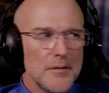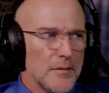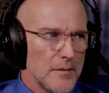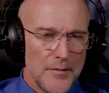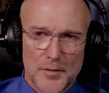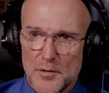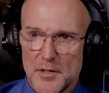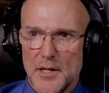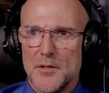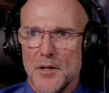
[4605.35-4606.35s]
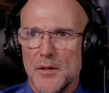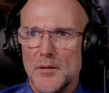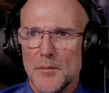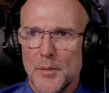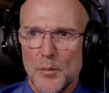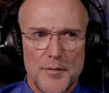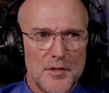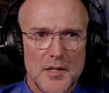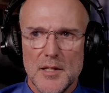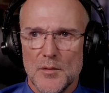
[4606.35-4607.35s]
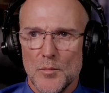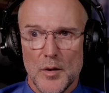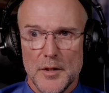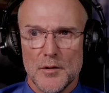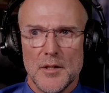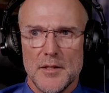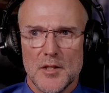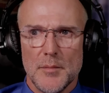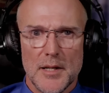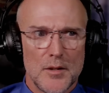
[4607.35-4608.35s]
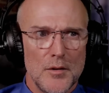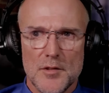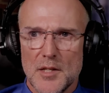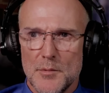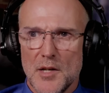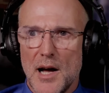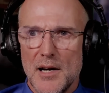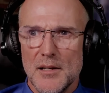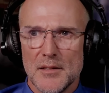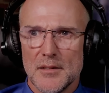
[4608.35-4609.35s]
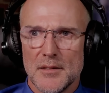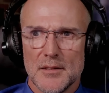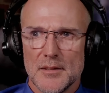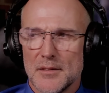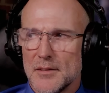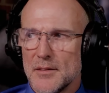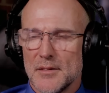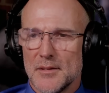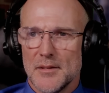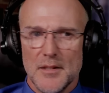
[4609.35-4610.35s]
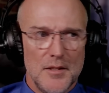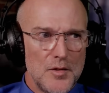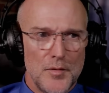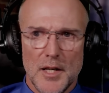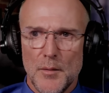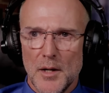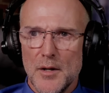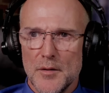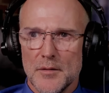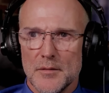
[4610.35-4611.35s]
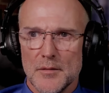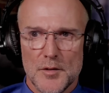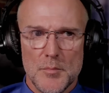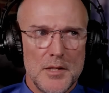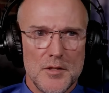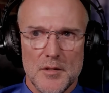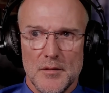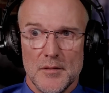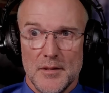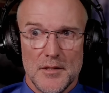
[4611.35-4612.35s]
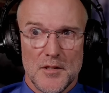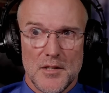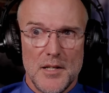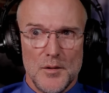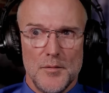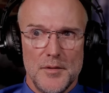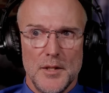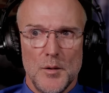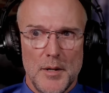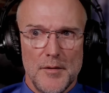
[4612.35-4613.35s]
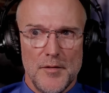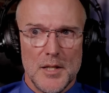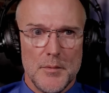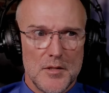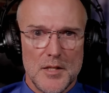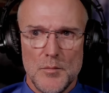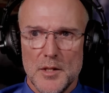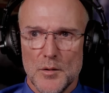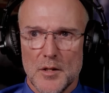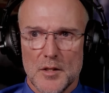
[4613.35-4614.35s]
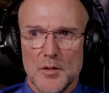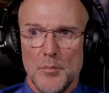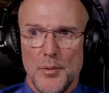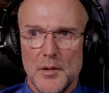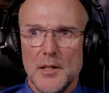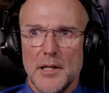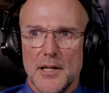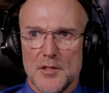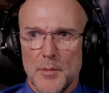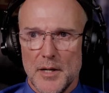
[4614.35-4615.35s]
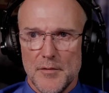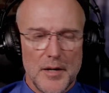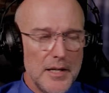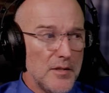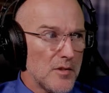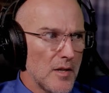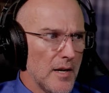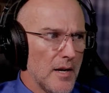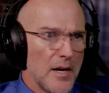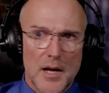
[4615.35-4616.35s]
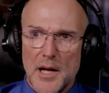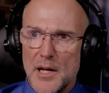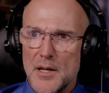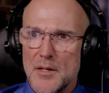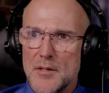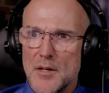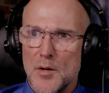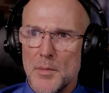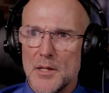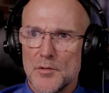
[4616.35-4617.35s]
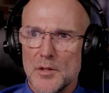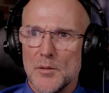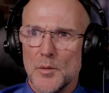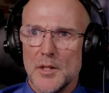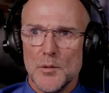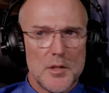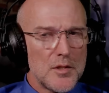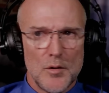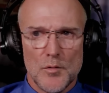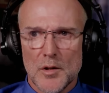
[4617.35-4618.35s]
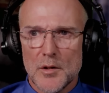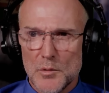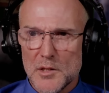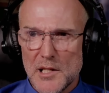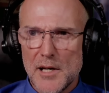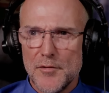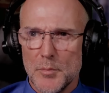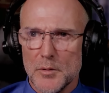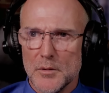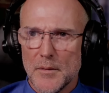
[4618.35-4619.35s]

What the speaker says: if you say so, but we've seen what your idea about concepts are in this video alone. Not to mention, as I say, your video about vitamin C where you got it completely arse about face, and omega-3 where you were so wrong it was laughable.